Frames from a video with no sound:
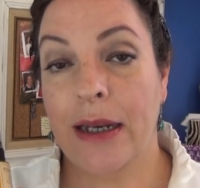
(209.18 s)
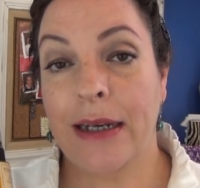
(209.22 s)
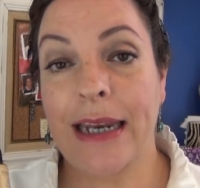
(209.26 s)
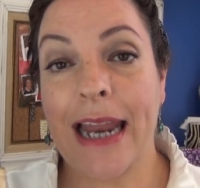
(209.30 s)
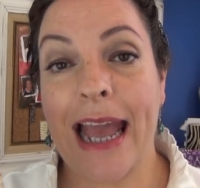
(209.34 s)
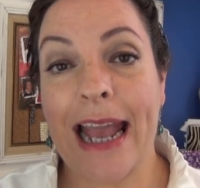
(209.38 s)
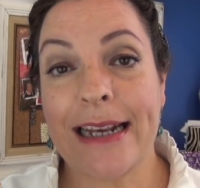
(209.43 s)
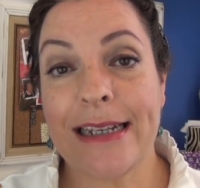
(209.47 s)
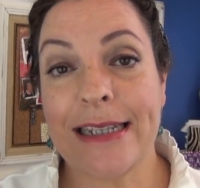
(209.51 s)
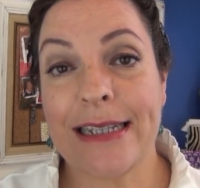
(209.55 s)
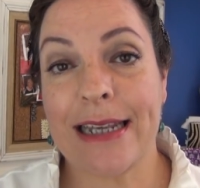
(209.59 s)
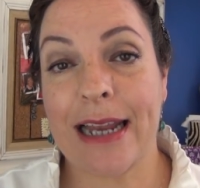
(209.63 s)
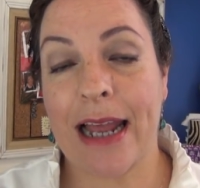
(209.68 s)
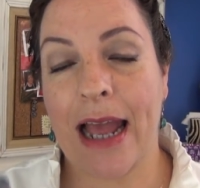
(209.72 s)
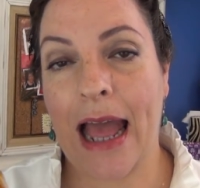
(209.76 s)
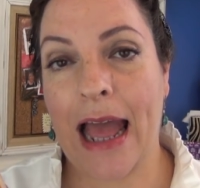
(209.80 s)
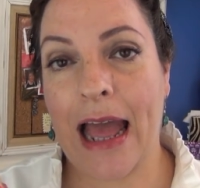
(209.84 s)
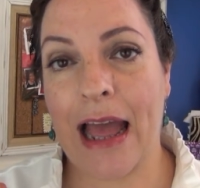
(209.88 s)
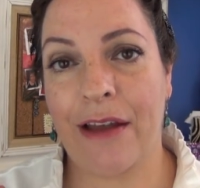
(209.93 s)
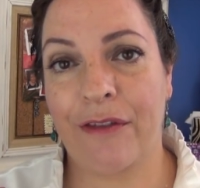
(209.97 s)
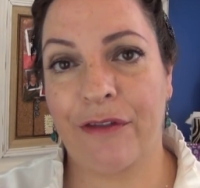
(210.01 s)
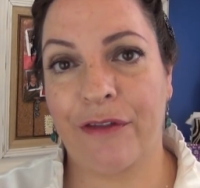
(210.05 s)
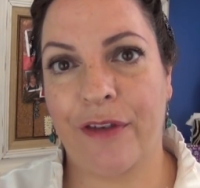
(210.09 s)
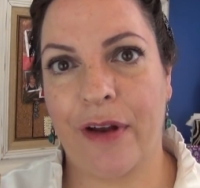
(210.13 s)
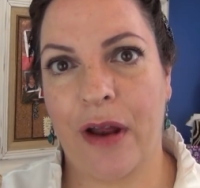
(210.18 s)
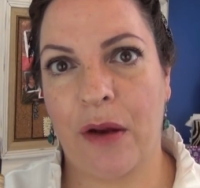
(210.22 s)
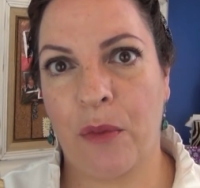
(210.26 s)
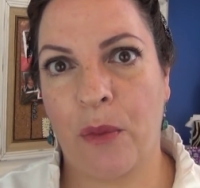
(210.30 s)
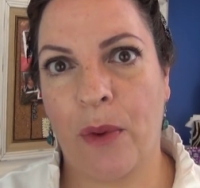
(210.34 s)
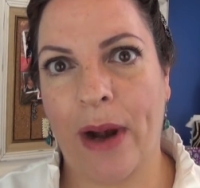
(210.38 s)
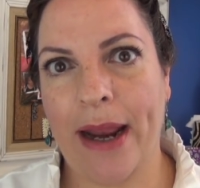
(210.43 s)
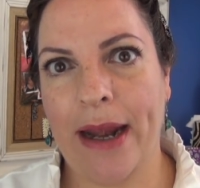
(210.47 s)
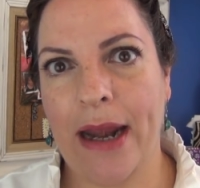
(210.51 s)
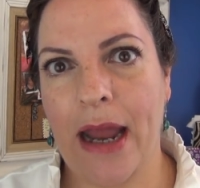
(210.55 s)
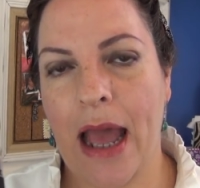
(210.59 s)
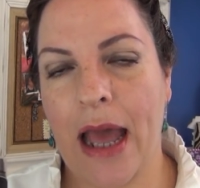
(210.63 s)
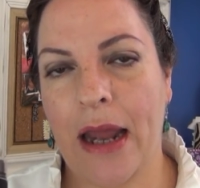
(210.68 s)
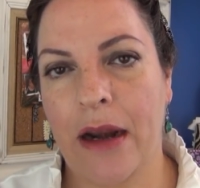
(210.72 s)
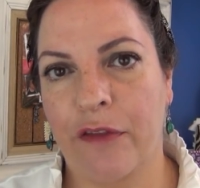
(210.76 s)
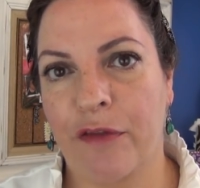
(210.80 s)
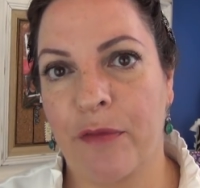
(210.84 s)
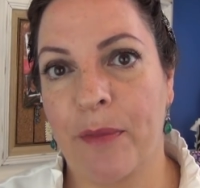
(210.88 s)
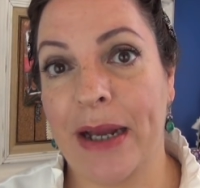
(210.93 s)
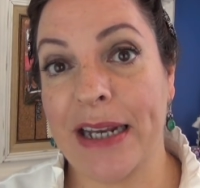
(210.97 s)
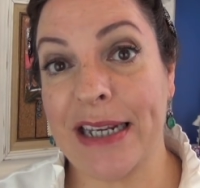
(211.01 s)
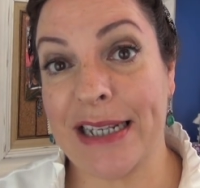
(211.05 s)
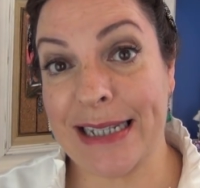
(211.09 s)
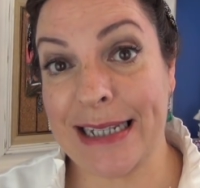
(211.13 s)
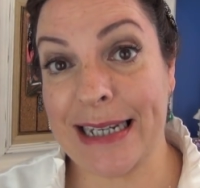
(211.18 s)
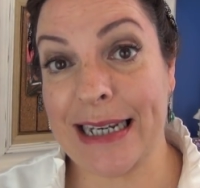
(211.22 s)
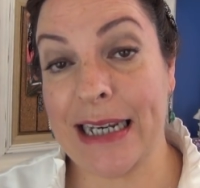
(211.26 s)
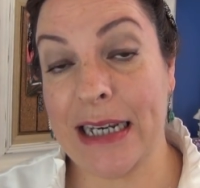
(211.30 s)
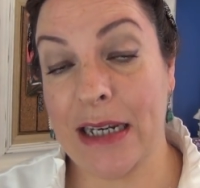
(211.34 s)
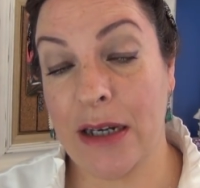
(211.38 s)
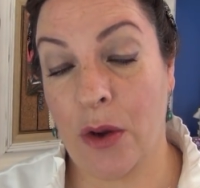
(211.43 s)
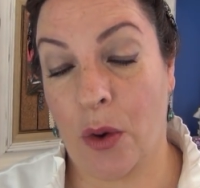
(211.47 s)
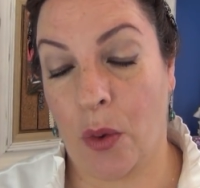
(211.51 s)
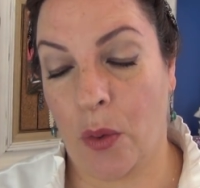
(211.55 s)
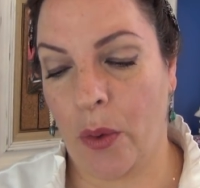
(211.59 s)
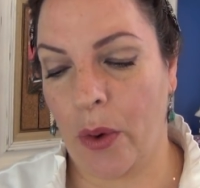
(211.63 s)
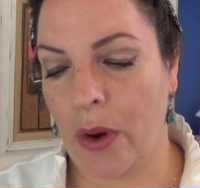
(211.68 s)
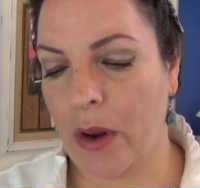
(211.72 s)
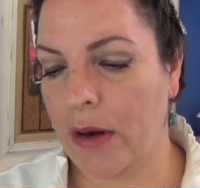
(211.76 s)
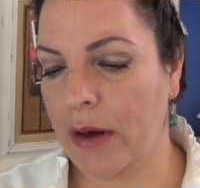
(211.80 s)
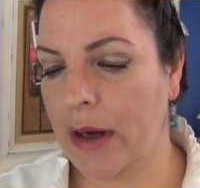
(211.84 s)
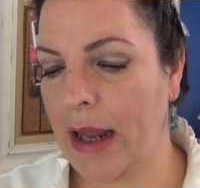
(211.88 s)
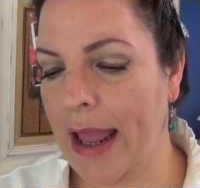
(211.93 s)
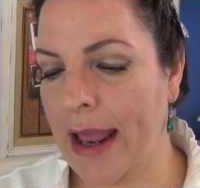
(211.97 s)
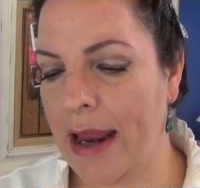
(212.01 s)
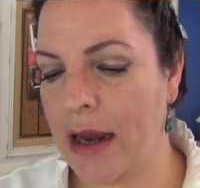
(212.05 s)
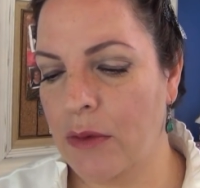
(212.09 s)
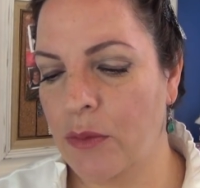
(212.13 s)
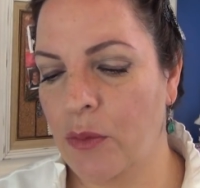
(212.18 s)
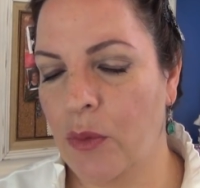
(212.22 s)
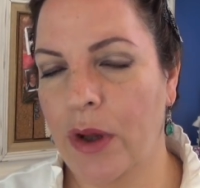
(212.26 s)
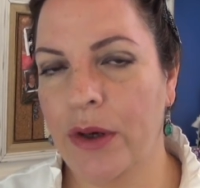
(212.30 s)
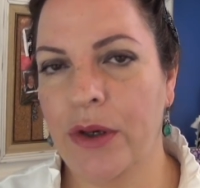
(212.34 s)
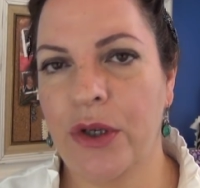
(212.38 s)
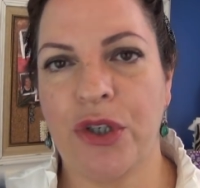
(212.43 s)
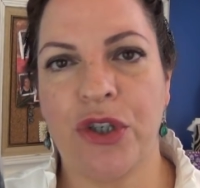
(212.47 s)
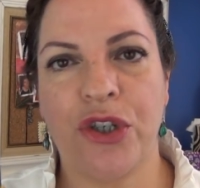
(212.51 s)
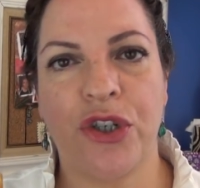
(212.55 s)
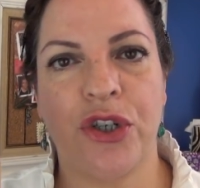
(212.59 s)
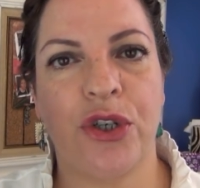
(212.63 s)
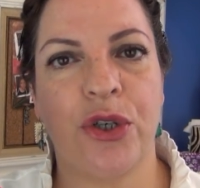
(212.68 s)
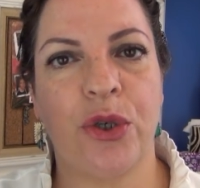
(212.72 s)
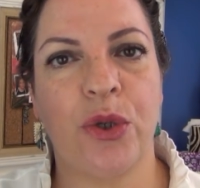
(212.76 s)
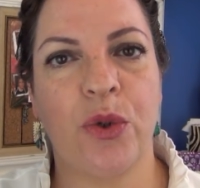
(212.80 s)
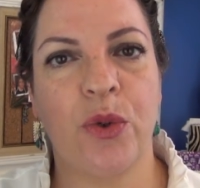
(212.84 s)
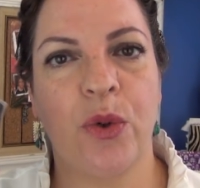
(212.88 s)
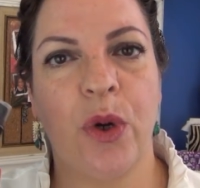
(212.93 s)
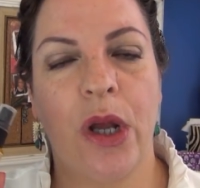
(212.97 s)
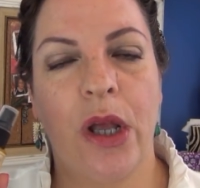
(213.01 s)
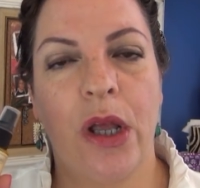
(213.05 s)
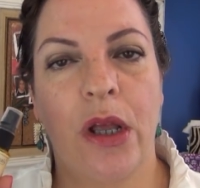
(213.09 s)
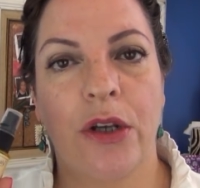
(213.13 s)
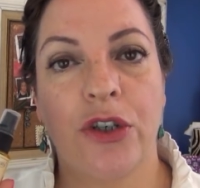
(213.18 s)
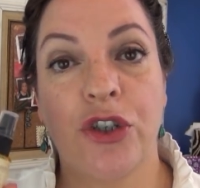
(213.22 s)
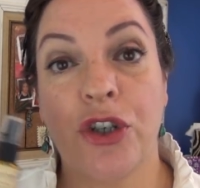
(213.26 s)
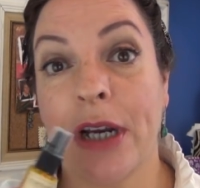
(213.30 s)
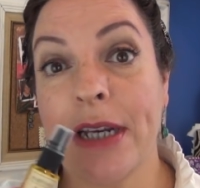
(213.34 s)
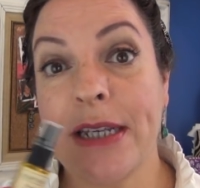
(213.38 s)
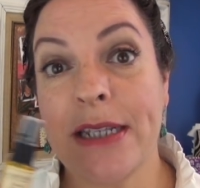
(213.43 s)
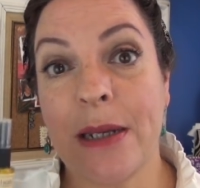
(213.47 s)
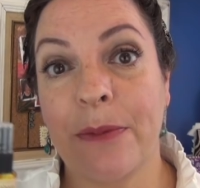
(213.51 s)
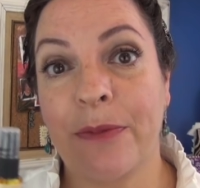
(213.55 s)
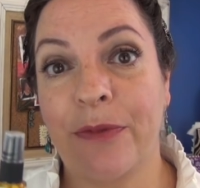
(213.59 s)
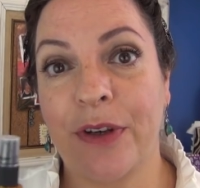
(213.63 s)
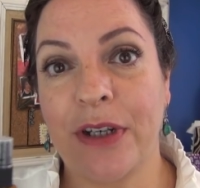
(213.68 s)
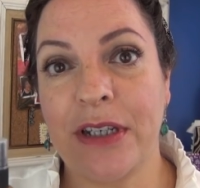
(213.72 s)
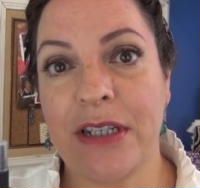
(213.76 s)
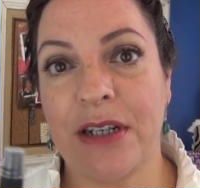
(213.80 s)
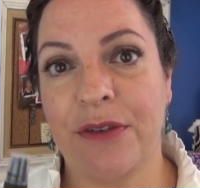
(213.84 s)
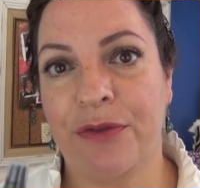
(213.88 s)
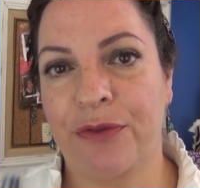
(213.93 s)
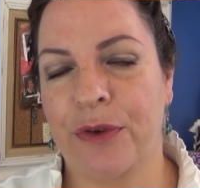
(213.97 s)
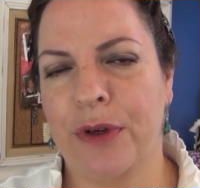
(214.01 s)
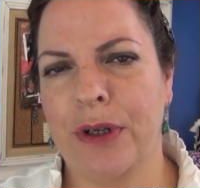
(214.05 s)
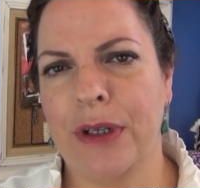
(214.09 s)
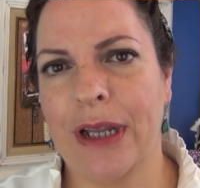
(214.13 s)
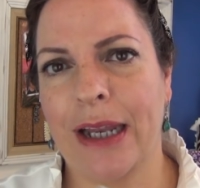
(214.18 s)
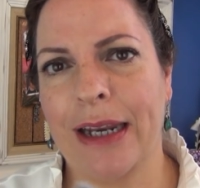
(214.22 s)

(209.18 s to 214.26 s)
Next, I've ran out of my skin oil and wanted to try something different.